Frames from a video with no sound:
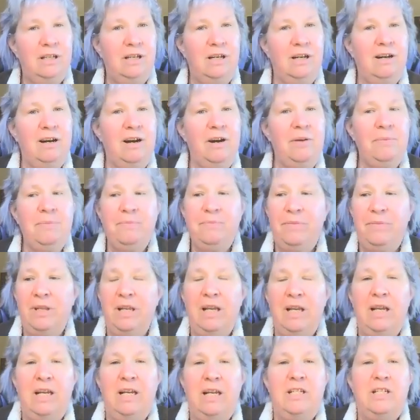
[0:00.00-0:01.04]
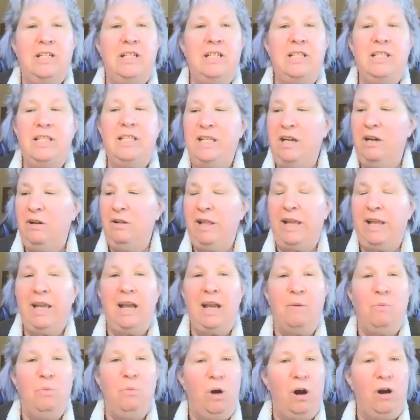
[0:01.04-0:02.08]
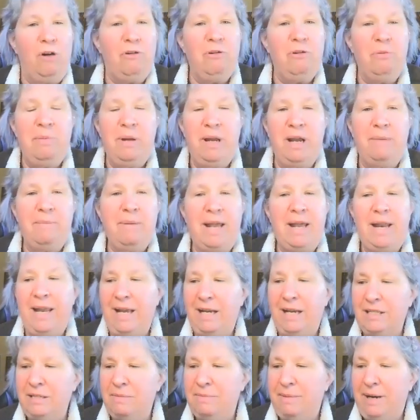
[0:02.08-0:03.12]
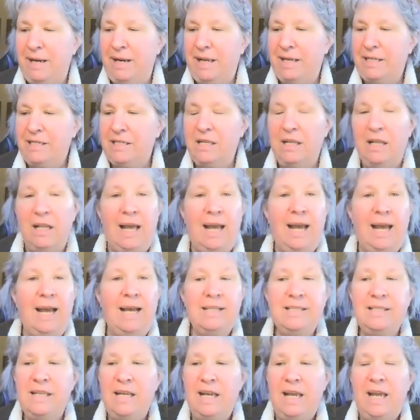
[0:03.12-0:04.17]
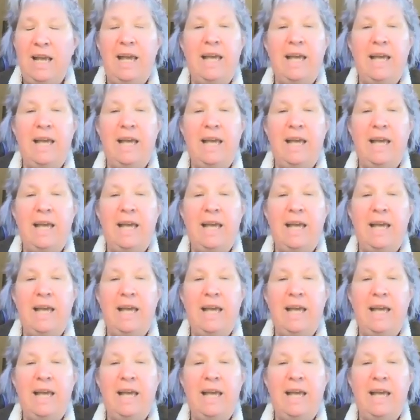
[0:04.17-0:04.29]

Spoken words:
All right. She said, come walk with me. I'm heading out to my next class.